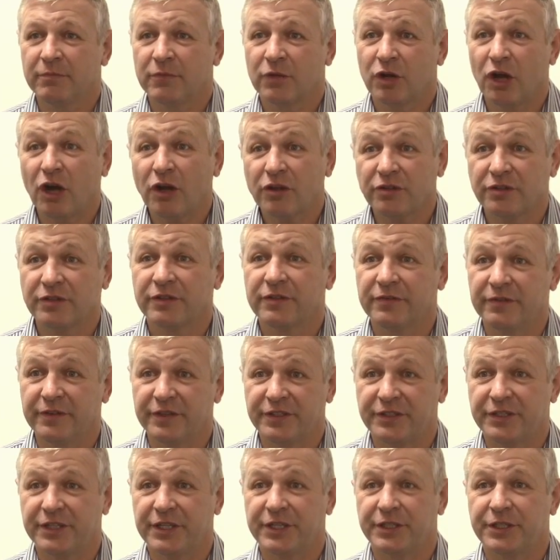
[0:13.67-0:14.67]
cost of
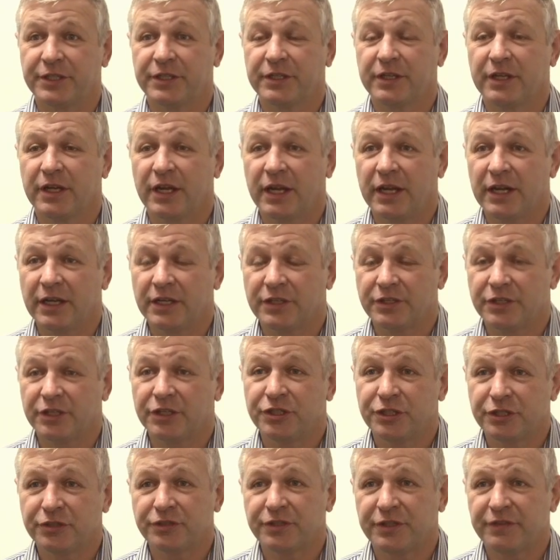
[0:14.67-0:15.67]
Vistage and to
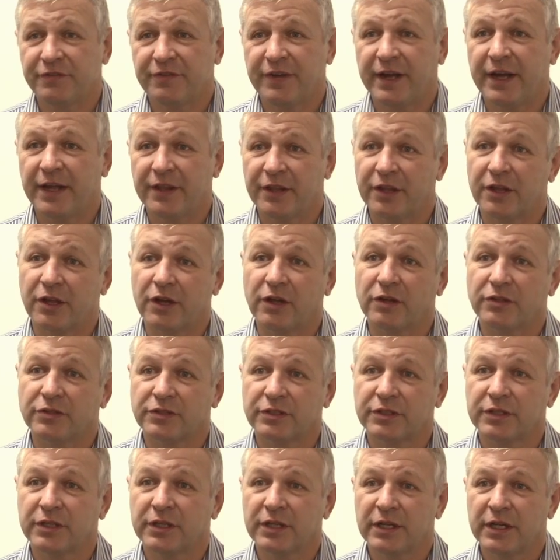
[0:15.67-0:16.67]
justify the
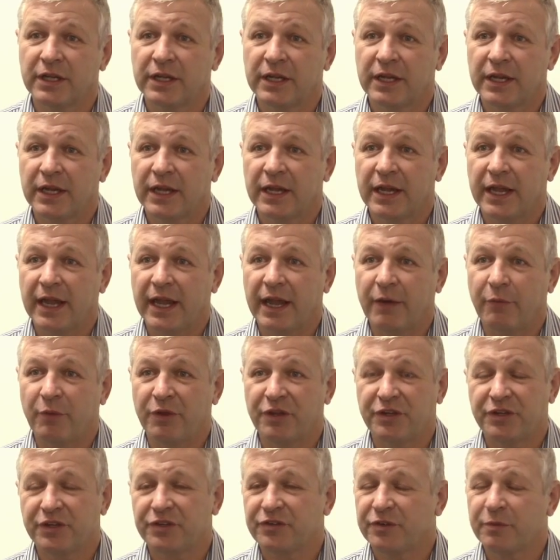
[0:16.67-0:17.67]
cost,
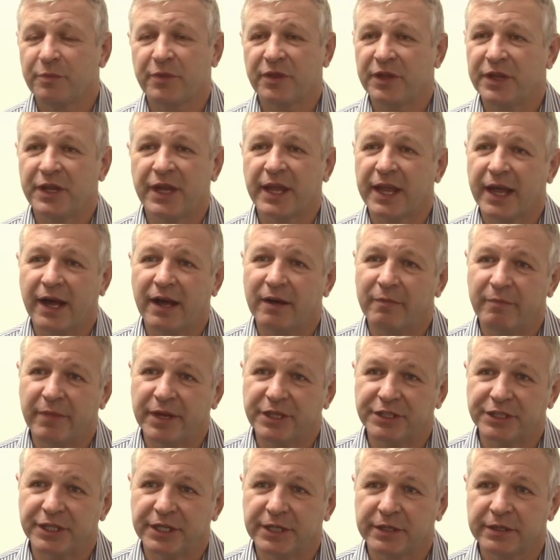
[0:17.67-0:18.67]
which is something you can't
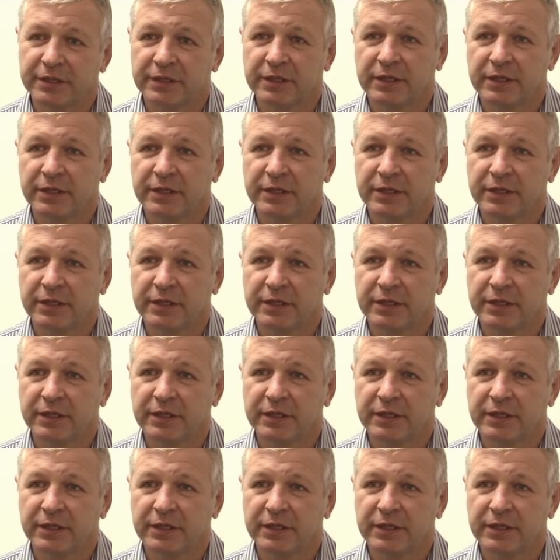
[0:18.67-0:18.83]
measure.